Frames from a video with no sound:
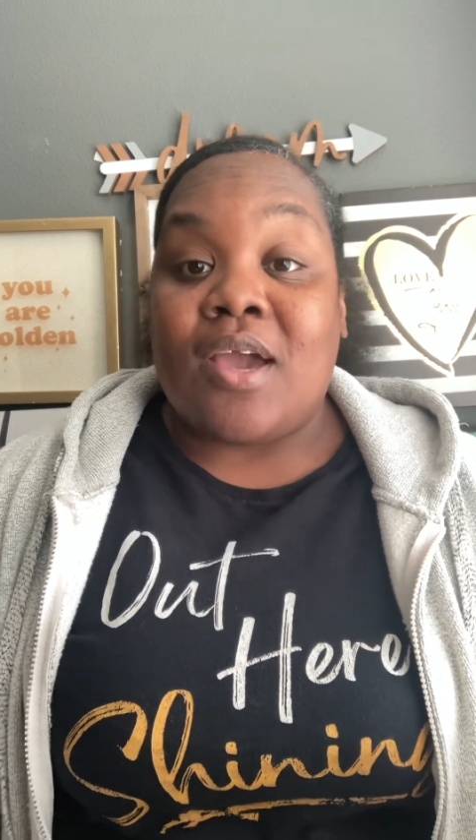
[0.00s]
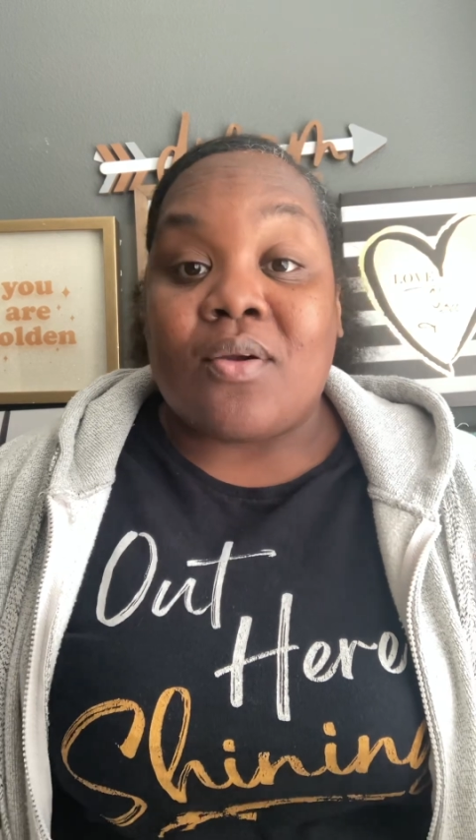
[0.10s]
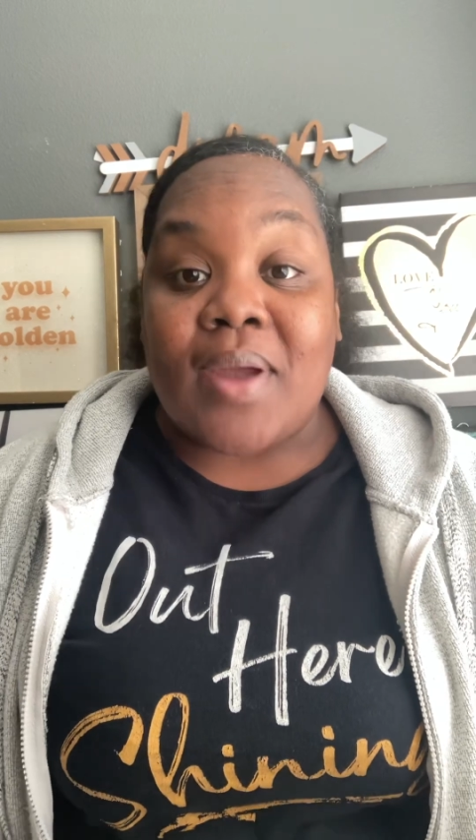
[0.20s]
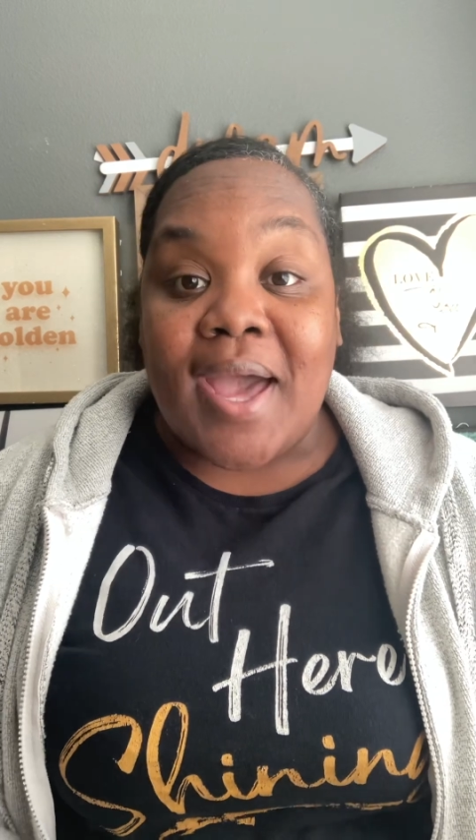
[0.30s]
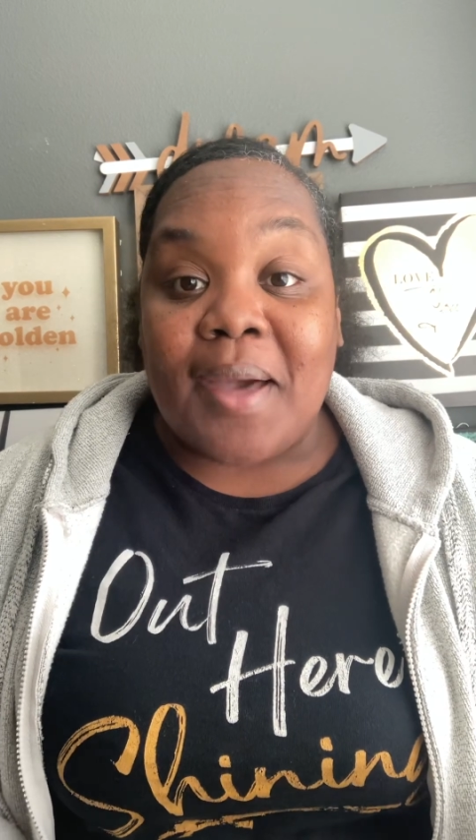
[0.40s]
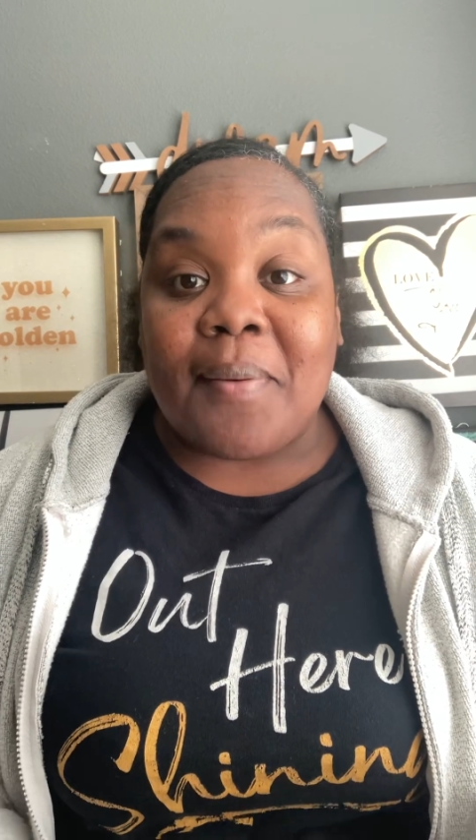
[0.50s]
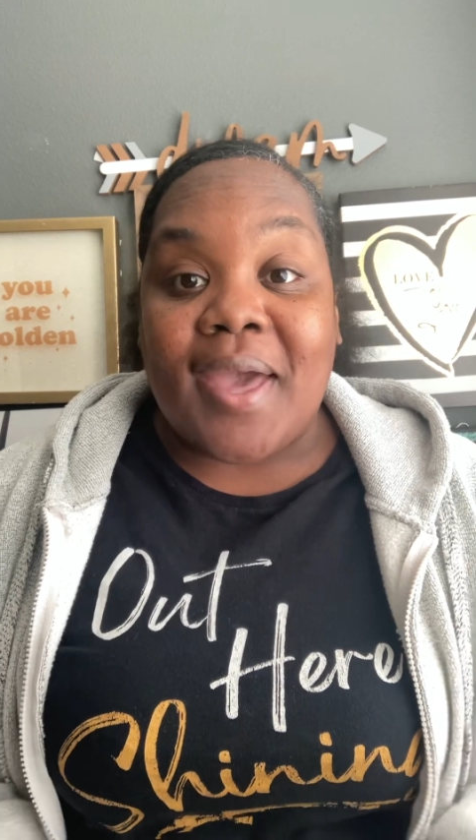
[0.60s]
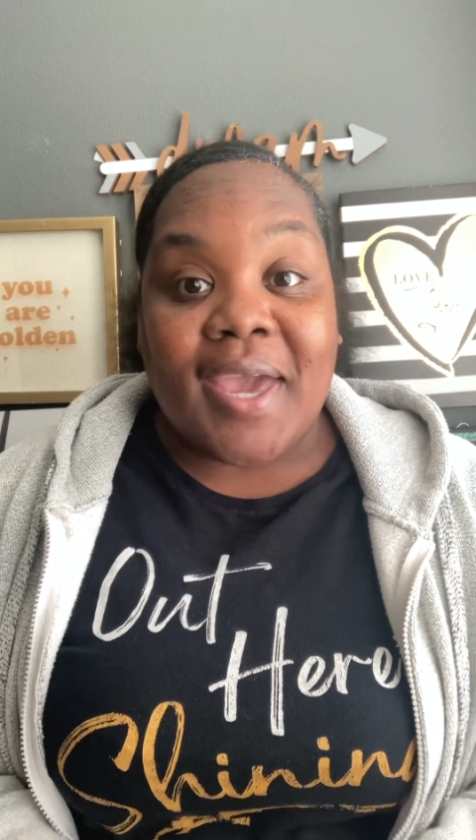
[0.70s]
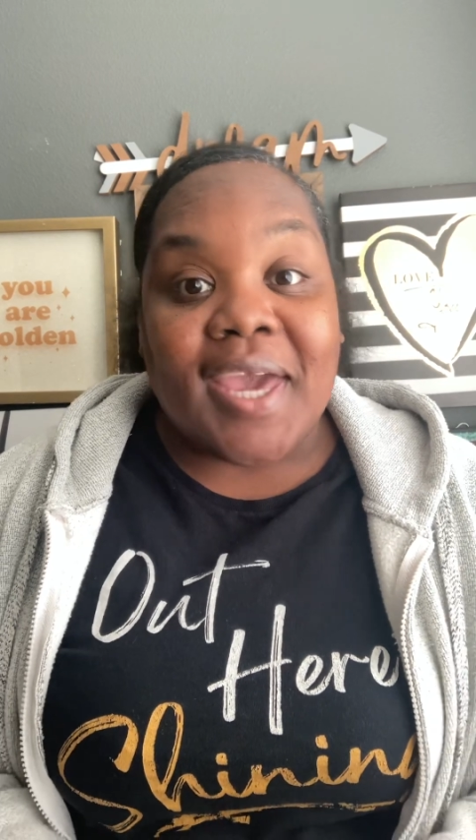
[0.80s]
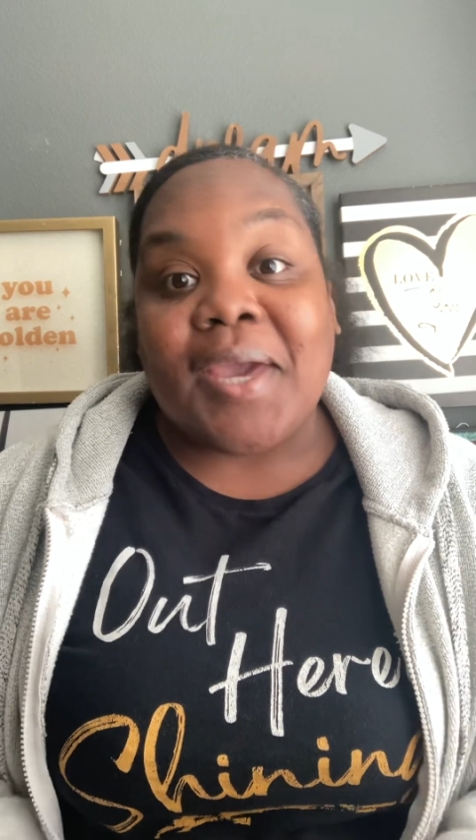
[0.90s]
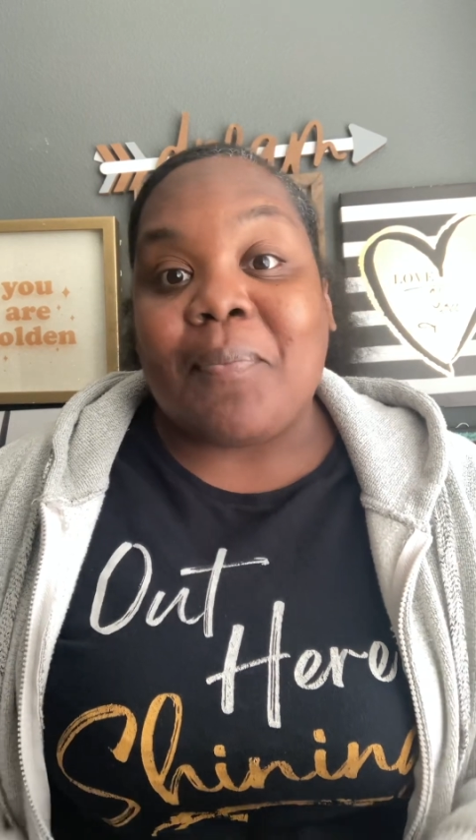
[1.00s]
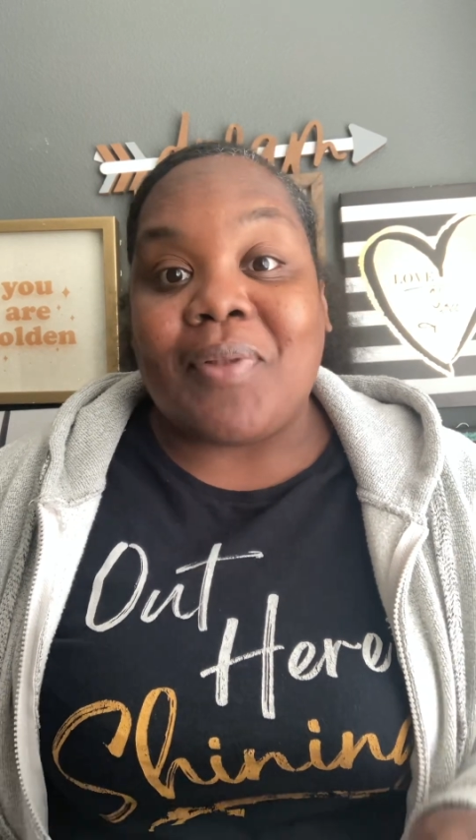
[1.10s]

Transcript: grab a